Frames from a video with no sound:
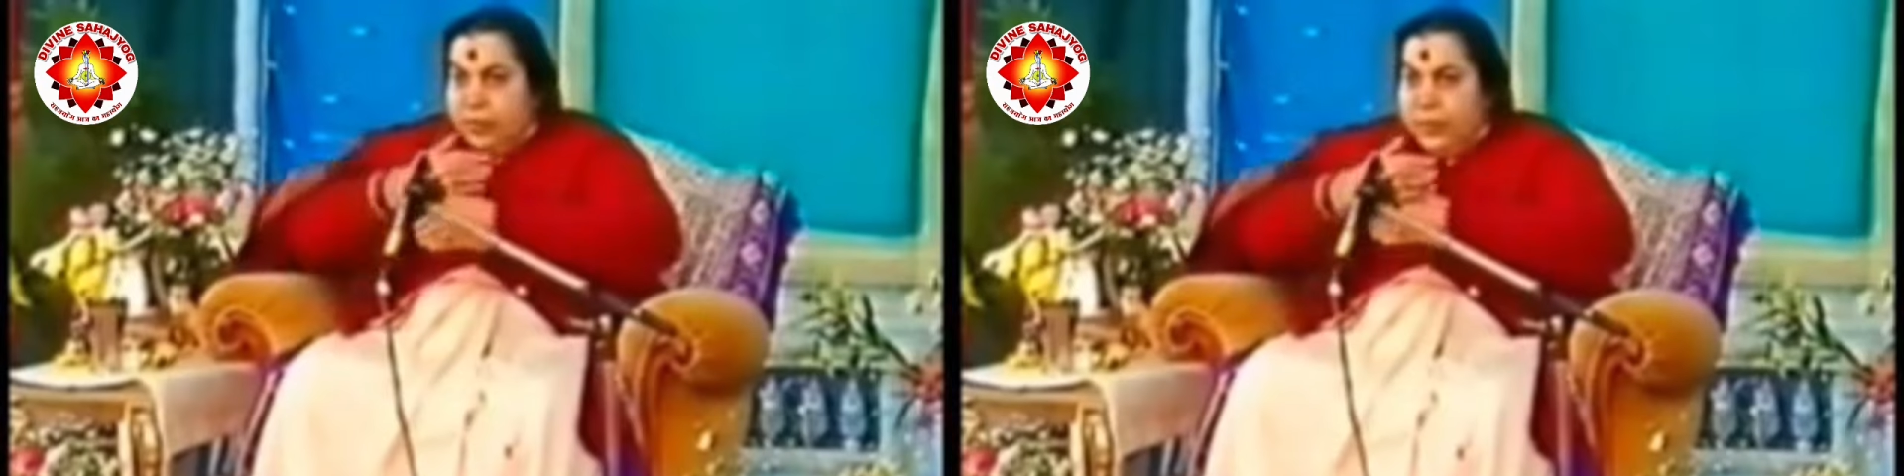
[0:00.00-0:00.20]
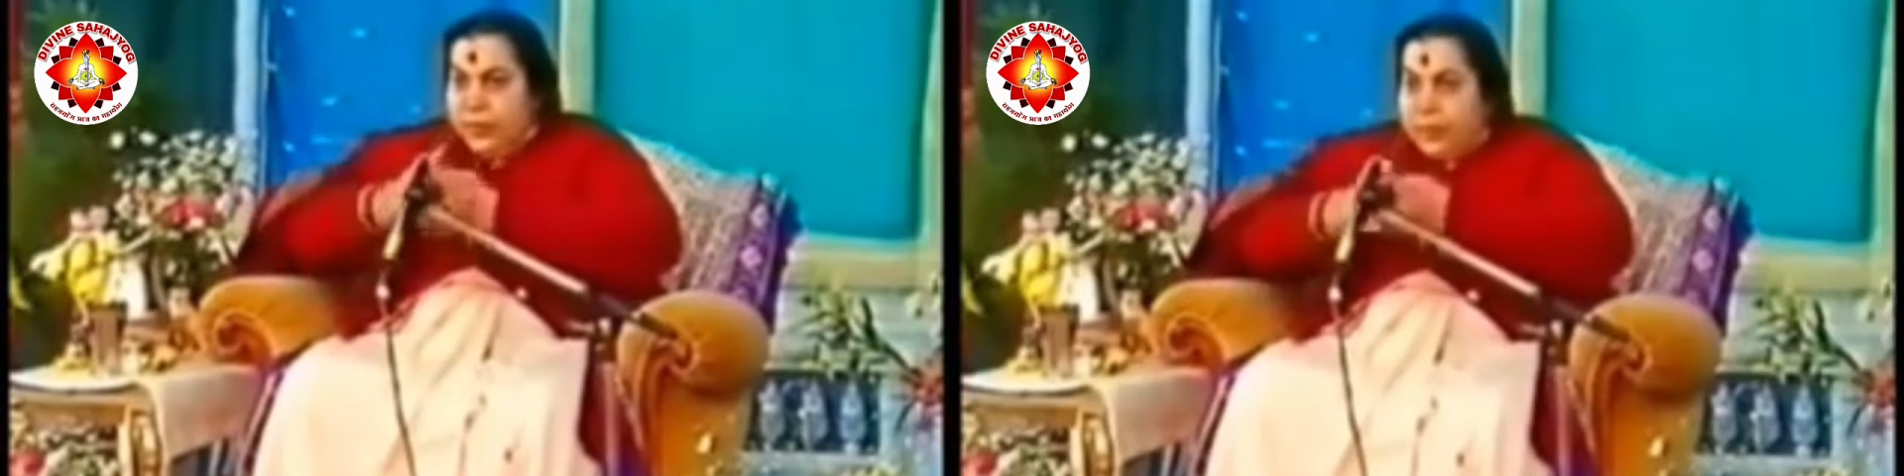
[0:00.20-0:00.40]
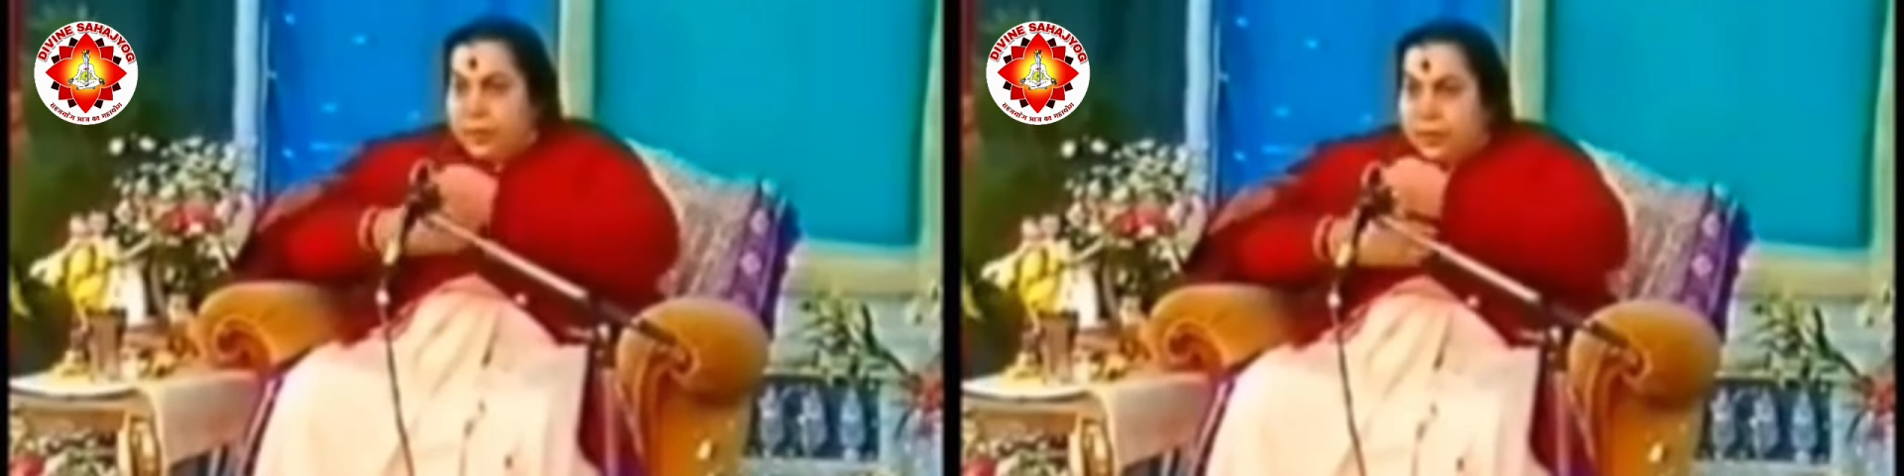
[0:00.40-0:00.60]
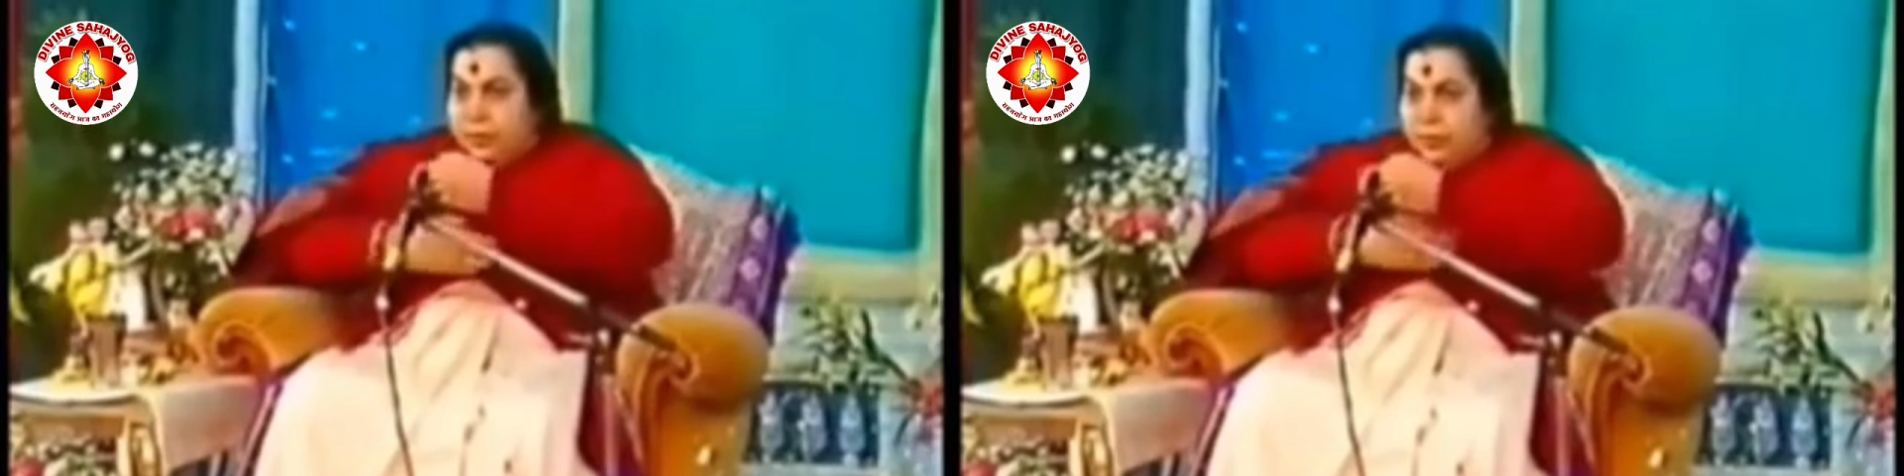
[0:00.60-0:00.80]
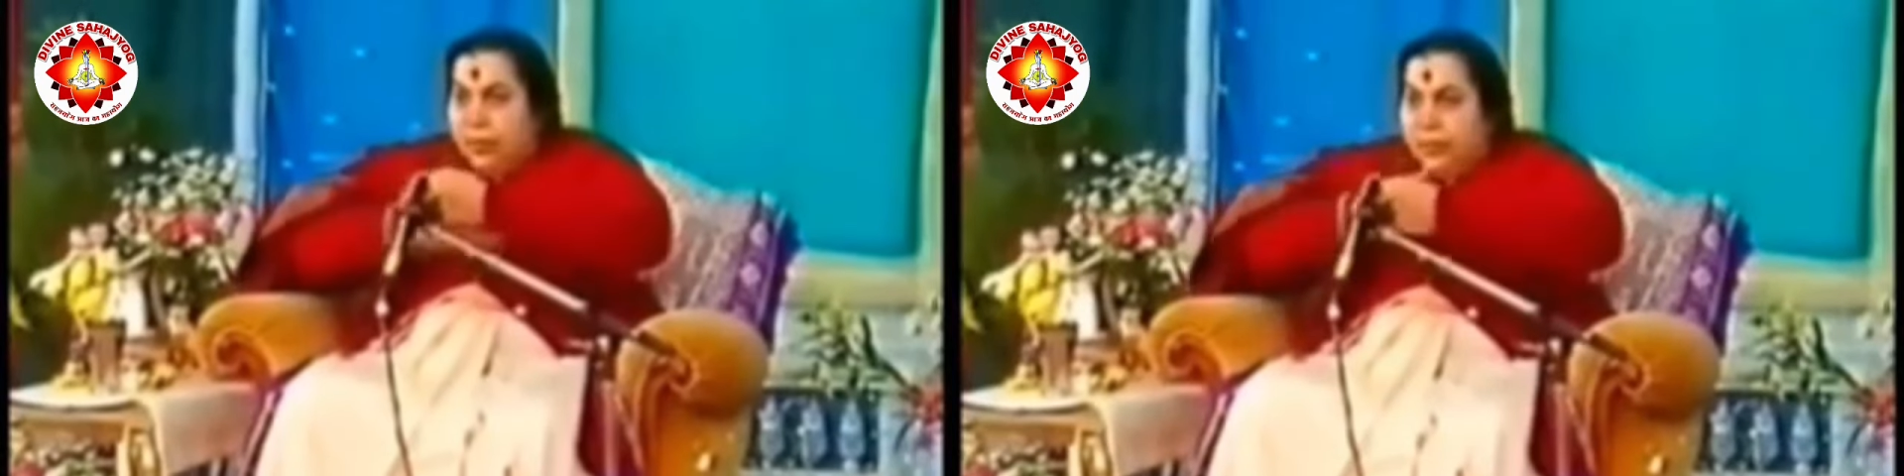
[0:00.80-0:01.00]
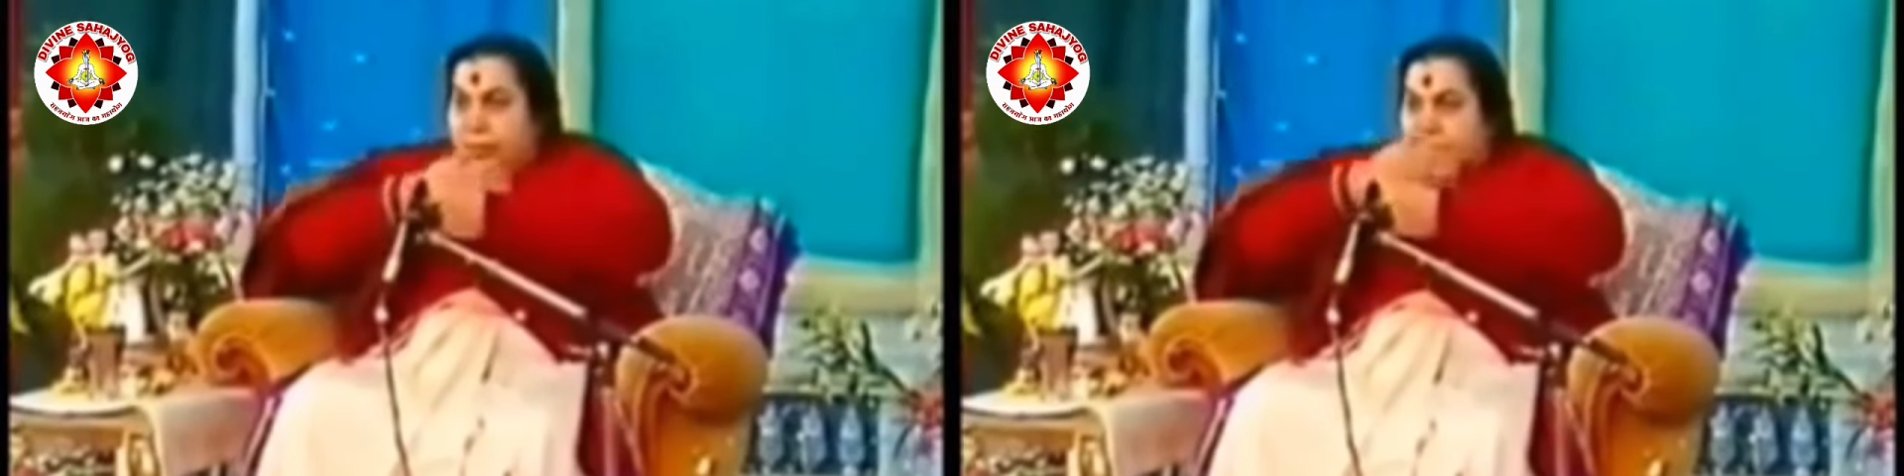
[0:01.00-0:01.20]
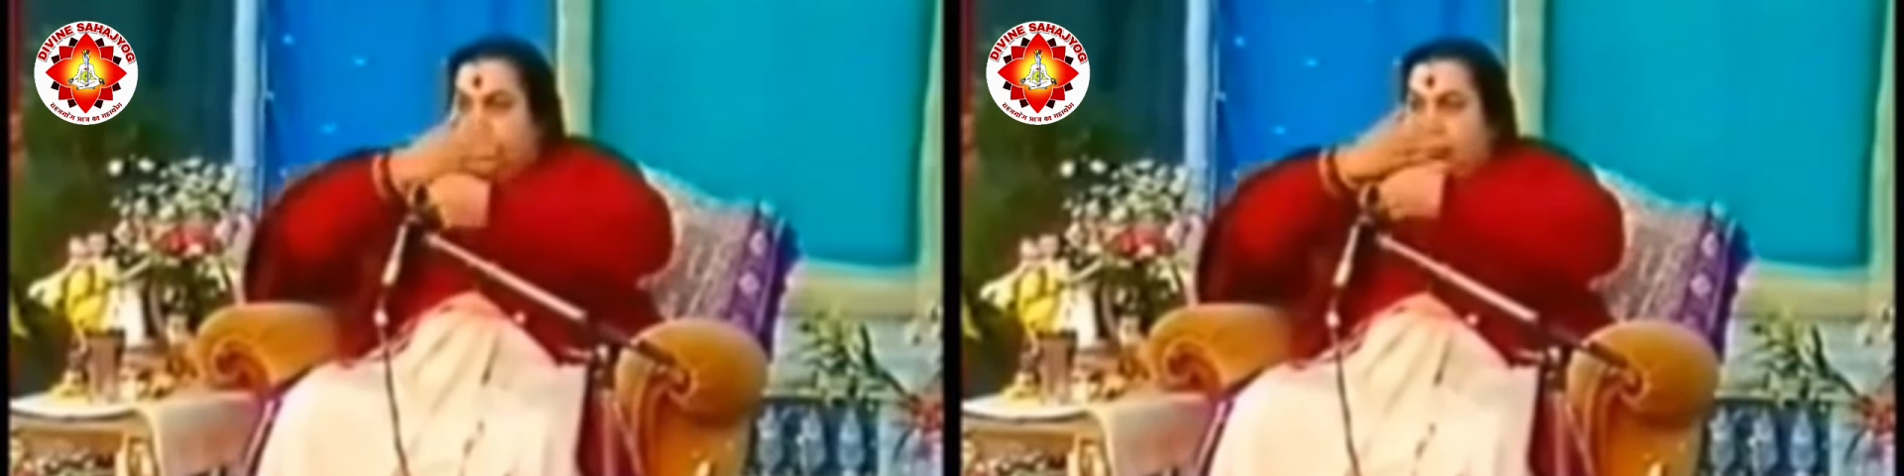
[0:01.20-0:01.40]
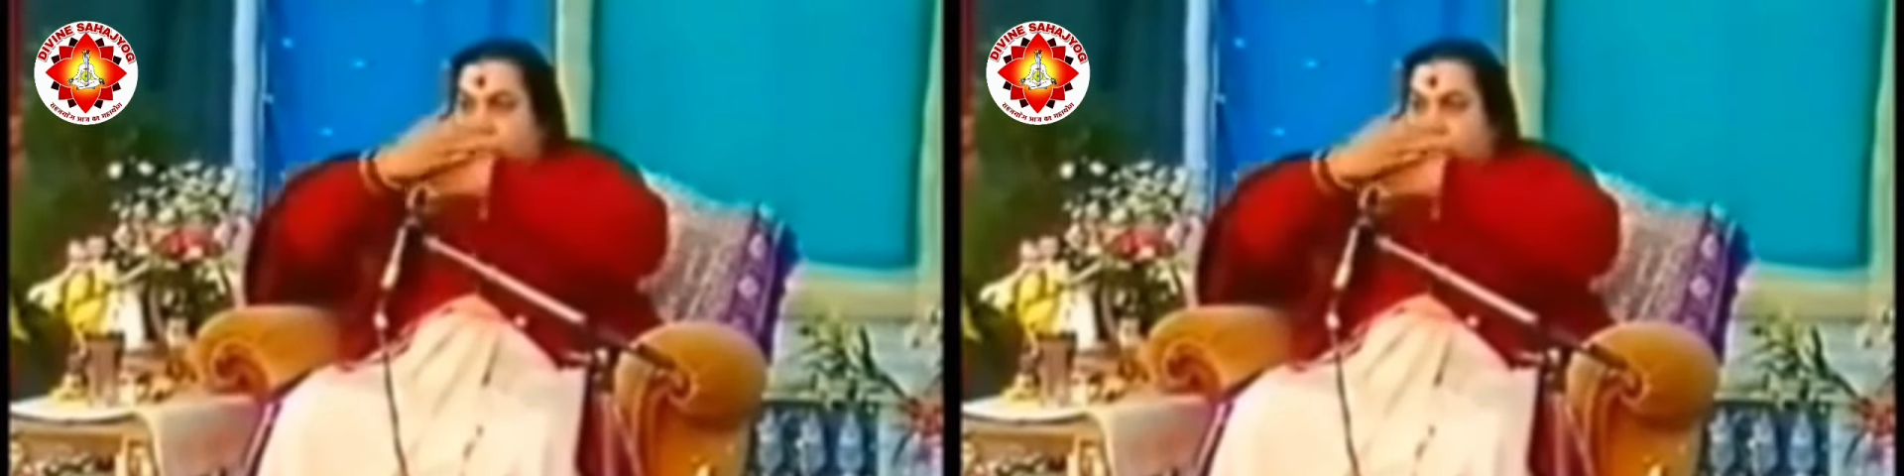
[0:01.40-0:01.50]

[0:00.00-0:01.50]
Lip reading: properly. Properly.